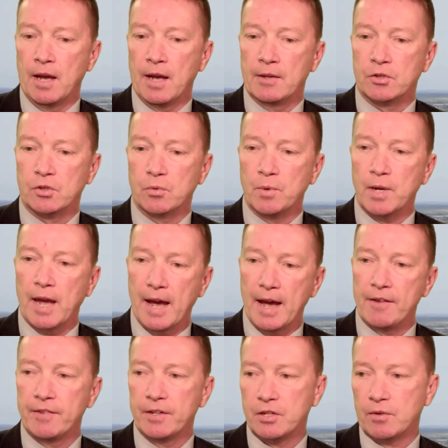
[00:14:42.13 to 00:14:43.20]
So we
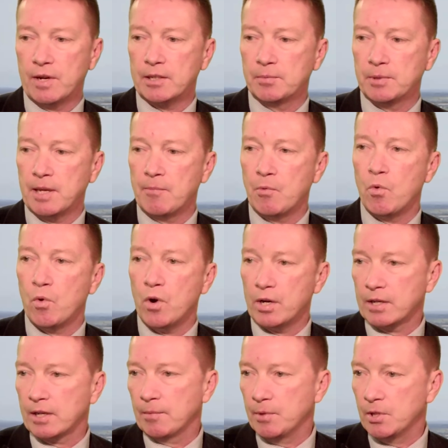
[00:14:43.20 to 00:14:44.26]
have interacted with them. What
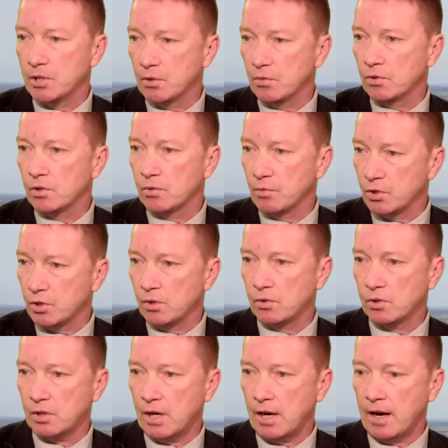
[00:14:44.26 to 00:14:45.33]
can we do to
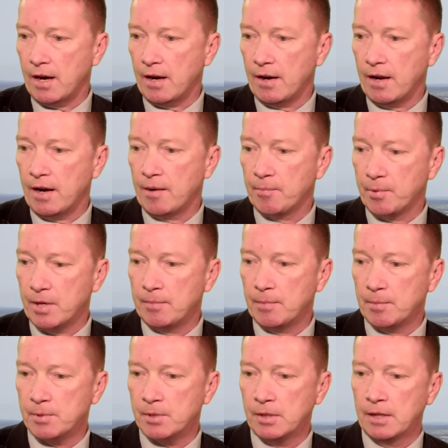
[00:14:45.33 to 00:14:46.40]
reduce our
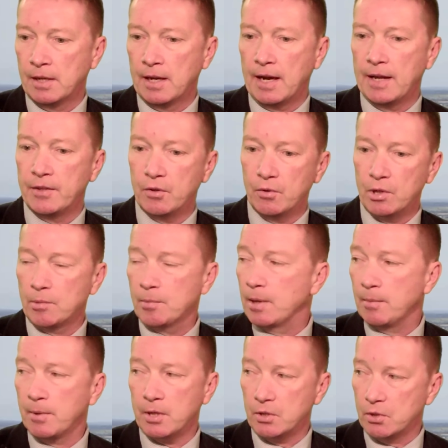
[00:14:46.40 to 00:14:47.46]
premiums? And the only way
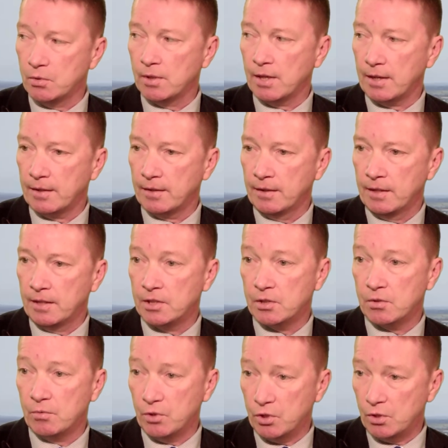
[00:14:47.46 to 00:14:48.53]
we can do that is
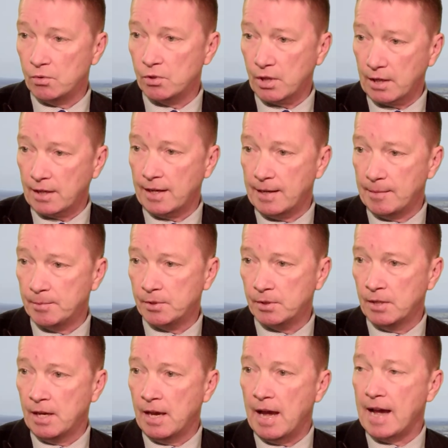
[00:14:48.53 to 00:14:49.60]
to reduce our claims.
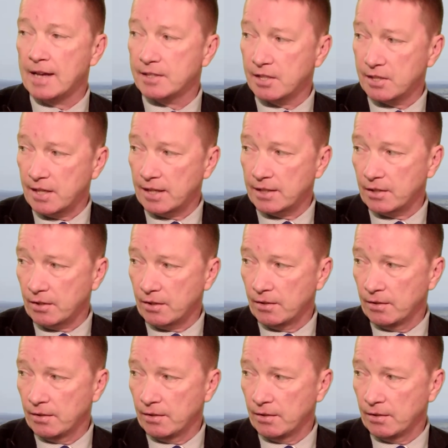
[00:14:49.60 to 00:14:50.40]
As a sector,